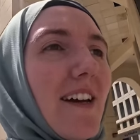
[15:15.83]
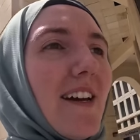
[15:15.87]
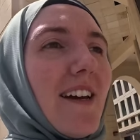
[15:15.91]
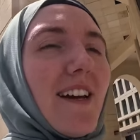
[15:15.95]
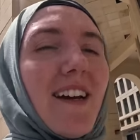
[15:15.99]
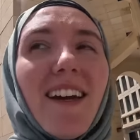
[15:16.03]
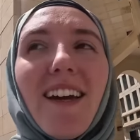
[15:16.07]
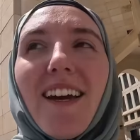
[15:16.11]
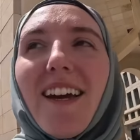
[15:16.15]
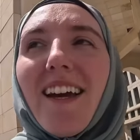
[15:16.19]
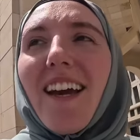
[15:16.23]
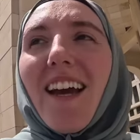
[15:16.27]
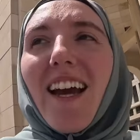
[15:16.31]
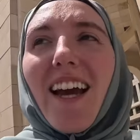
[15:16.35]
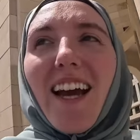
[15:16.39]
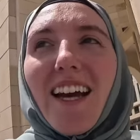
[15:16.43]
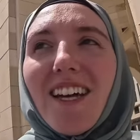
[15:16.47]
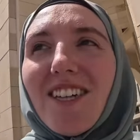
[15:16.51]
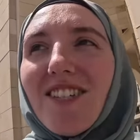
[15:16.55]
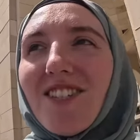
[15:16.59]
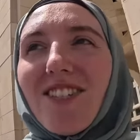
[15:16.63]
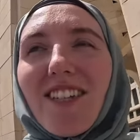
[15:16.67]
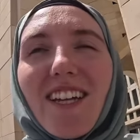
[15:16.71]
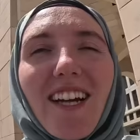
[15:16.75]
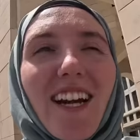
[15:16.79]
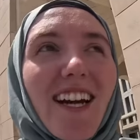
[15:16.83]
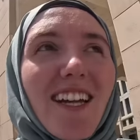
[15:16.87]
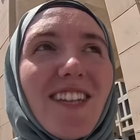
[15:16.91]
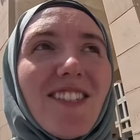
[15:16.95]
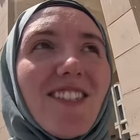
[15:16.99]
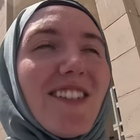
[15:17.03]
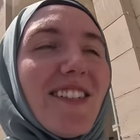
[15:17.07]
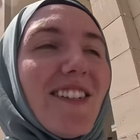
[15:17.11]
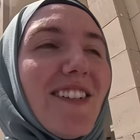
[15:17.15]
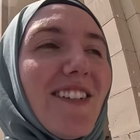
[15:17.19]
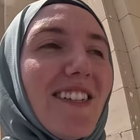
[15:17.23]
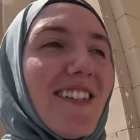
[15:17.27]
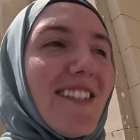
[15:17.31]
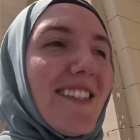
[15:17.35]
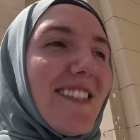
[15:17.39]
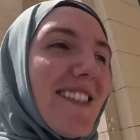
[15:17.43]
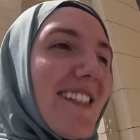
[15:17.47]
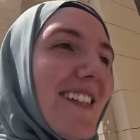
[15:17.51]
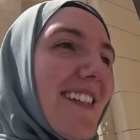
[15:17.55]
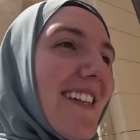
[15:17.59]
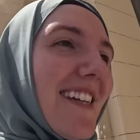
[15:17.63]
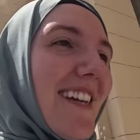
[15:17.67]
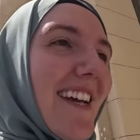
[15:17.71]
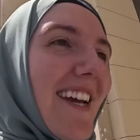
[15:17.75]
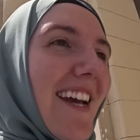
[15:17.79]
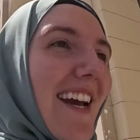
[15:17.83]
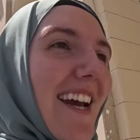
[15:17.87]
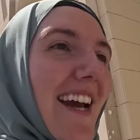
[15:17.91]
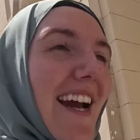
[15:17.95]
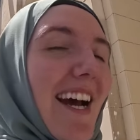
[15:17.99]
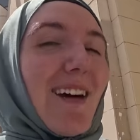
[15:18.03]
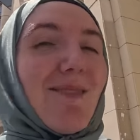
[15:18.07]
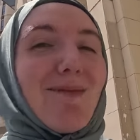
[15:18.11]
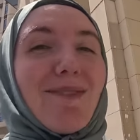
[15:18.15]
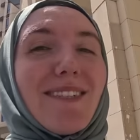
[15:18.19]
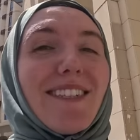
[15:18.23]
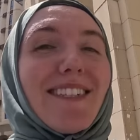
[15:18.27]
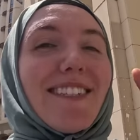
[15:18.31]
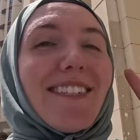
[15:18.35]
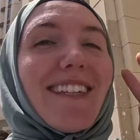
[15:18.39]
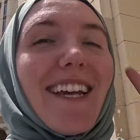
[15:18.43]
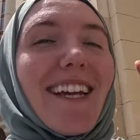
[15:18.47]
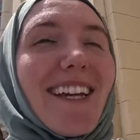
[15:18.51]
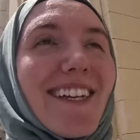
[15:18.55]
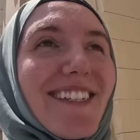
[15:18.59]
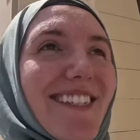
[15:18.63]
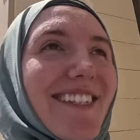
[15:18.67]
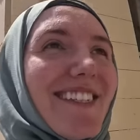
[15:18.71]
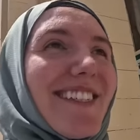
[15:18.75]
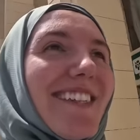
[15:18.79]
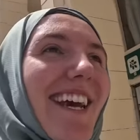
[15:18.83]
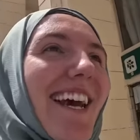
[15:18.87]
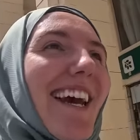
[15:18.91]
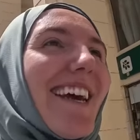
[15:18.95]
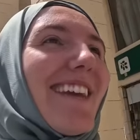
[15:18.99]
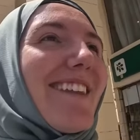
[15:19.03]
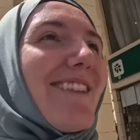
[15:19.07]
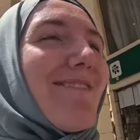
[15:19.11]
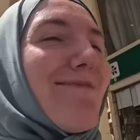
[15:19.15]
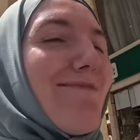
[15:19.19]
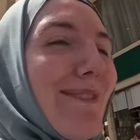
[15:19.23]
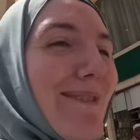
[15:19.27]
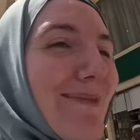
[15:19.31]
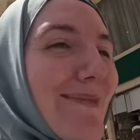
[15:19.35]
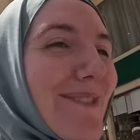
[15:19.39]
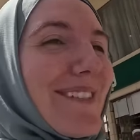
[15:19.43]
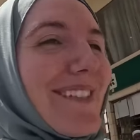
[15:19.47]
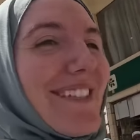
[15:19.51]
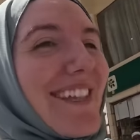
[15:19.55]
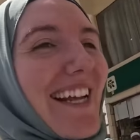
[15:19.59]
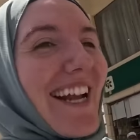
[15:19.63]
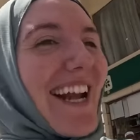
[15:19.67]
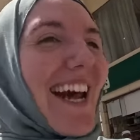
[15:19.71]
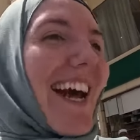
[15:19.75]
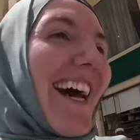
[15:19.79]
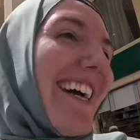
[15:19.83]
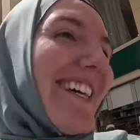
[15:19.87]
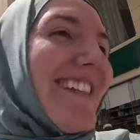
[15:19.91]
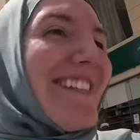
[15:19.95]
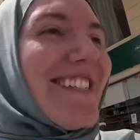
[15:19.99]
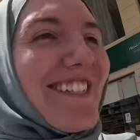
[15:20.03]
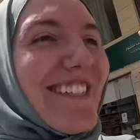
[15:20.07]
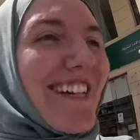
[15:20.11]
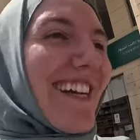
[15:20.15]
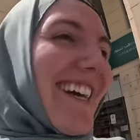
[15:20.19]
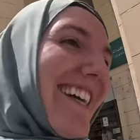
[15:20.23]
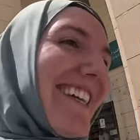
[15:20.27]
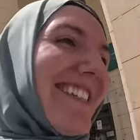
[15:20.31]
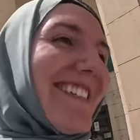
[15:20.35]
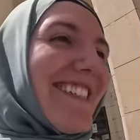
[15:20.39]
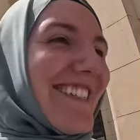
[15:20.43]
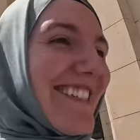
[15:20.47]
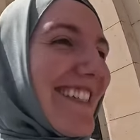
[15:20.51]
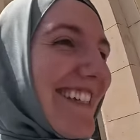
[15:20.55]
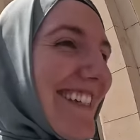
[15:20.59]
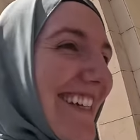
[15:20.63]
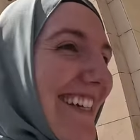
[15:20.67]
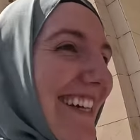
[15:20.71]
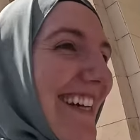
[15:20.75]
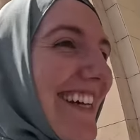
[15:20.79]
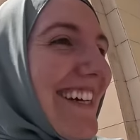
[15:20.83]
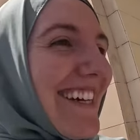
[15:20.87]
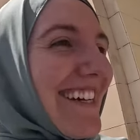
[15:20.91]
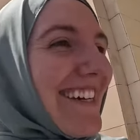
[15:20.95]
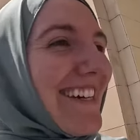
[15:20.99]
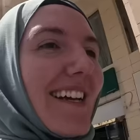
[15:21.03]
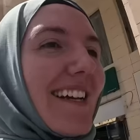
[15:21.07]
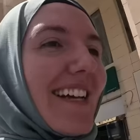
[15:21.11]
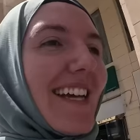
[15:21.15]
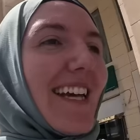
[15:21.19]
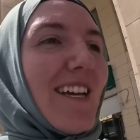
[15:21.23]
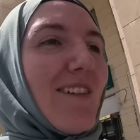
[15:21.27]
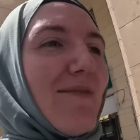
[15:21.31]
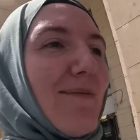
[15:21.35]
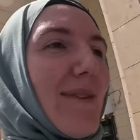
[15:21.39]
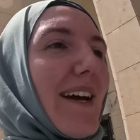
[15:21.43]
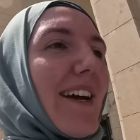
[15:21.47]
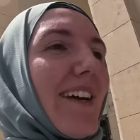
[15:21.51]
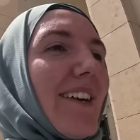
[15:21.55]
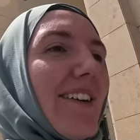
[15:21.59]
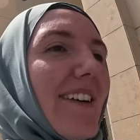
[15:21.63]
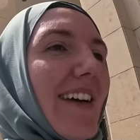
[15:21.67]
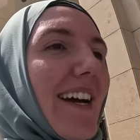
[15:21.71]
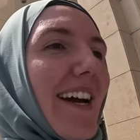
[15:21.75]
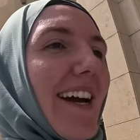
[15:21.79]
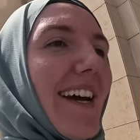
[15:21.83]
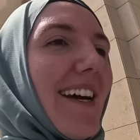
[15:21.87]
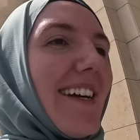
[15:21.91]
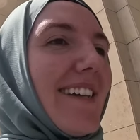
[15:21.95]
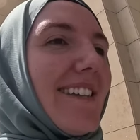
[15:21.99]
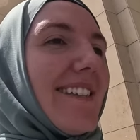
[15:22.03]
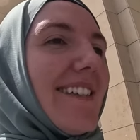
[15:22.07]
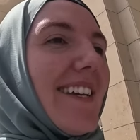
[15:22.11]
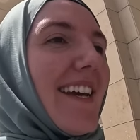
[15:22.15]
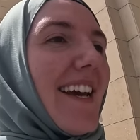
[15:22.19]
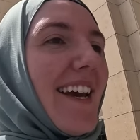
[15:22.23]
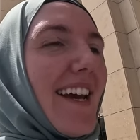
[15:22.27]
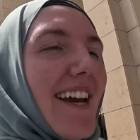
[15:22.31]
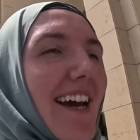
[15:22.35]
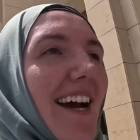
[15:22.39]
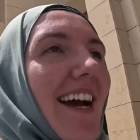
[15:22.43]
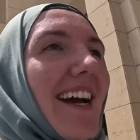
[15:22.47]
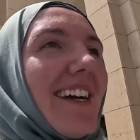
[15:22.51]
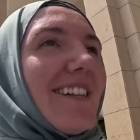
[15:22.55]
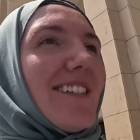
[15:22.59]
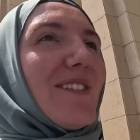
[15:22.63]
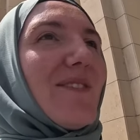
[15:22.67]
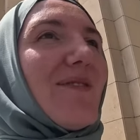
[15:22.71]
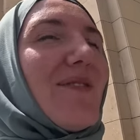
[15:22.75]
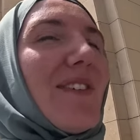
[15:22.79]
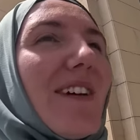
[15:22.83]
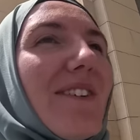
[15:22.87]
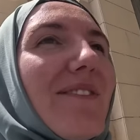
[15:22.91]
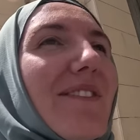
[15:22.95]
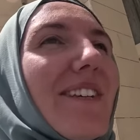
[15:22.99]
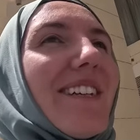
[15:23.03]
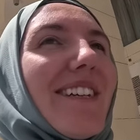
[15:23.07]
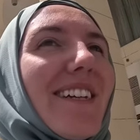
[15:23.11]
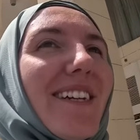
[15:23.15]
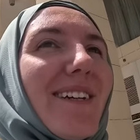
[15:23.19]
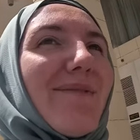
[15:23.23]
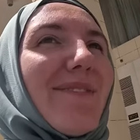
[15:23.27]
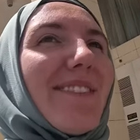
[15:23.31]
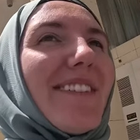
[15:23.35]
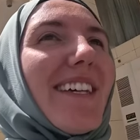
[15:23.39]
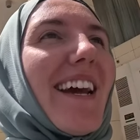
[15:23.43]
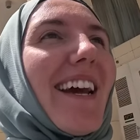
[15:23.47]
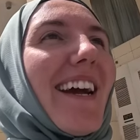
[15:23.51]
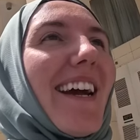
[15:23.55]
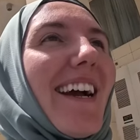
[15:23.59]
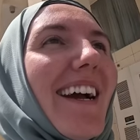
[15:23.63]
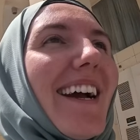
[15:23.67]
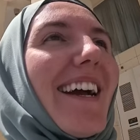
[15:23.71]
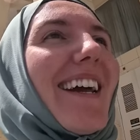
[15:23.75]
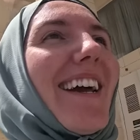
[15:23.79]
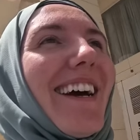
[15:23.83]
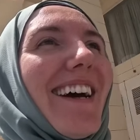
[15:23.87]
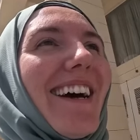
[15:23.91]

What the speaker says: Haji. Haji, Haji, honestly. I'm sick to death of people saying Haji, Haji. I came out and I just felt really upset.